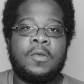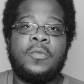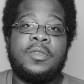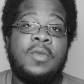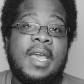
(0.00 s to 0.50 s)

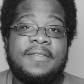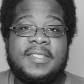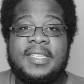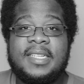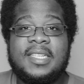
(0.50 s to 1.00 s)
when you have
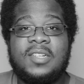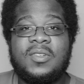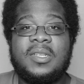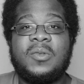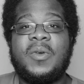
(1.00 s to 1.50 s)

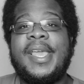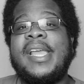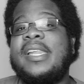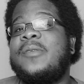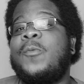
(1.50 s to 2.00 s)
600 little
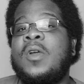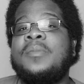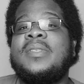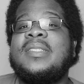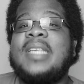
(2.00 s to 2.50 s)
alien
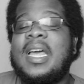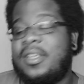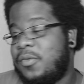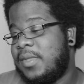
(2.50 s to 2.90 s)
worms inside of you,